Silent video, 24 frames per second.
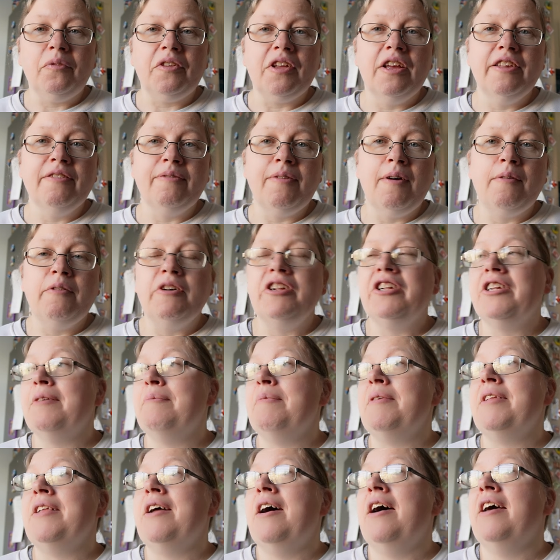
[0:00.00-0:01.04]
as well, which
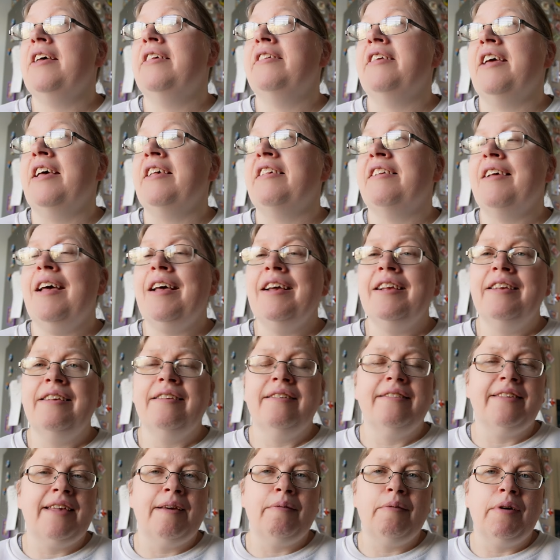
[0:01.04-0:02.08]
should be nice. Yeah, it's actually
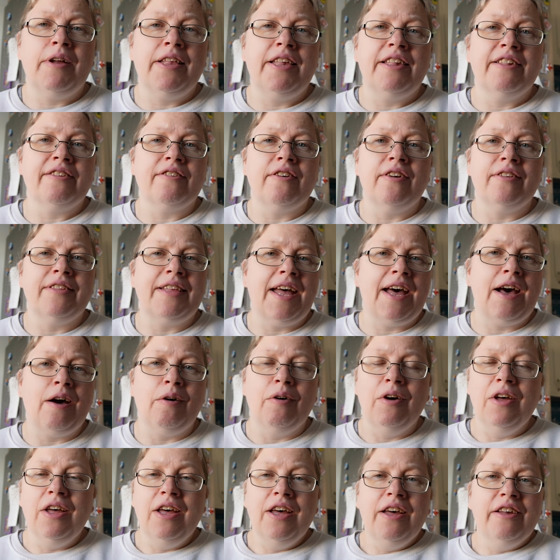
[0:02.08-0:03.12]
the same one he's got now.